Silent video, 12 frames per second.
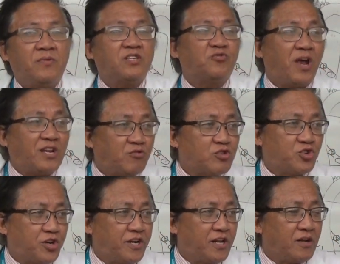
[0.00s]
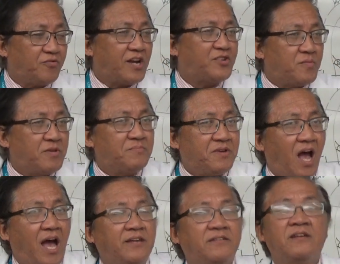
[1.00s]
It's retrosternal. Retro means
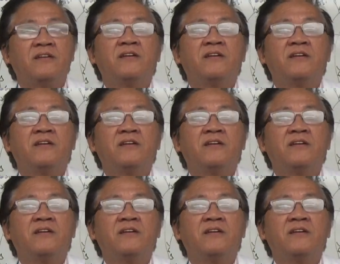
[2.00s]
behind.